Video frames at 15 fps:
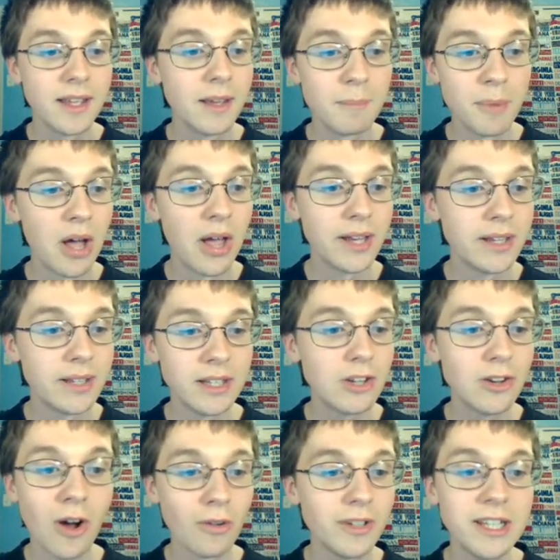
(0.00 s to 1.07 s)
But you
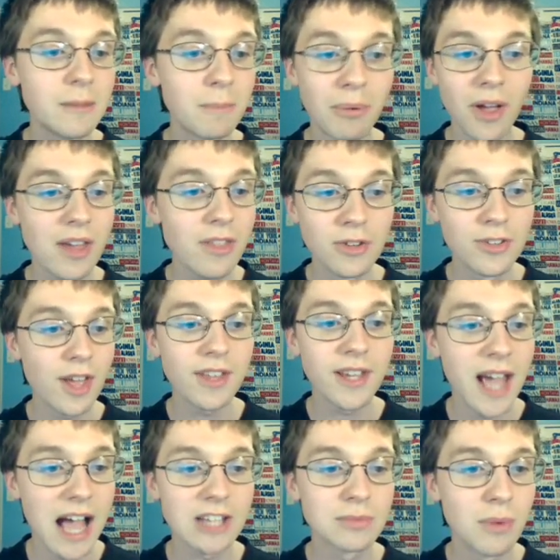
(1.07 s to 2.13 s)
don't need to play those other
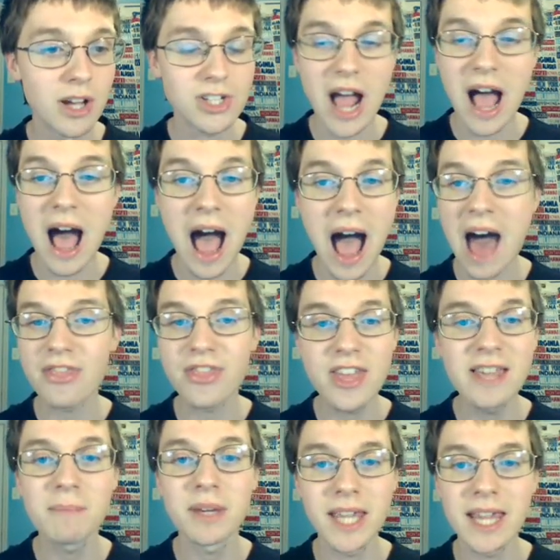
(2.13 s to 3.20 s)
guys much. I
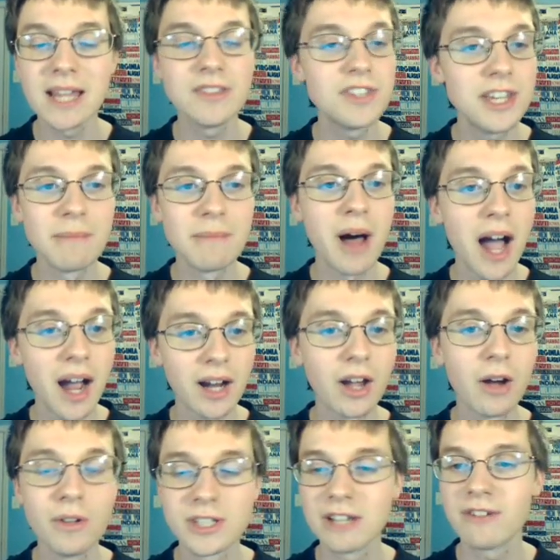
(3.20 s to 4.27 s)
think Mackenzie
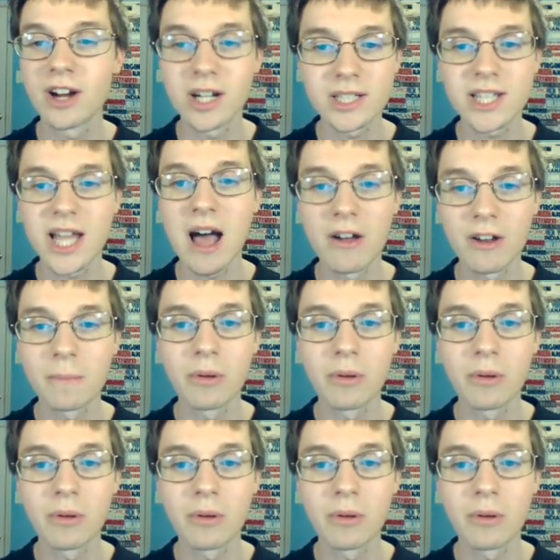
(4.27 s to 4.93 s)
Mbako is a very talented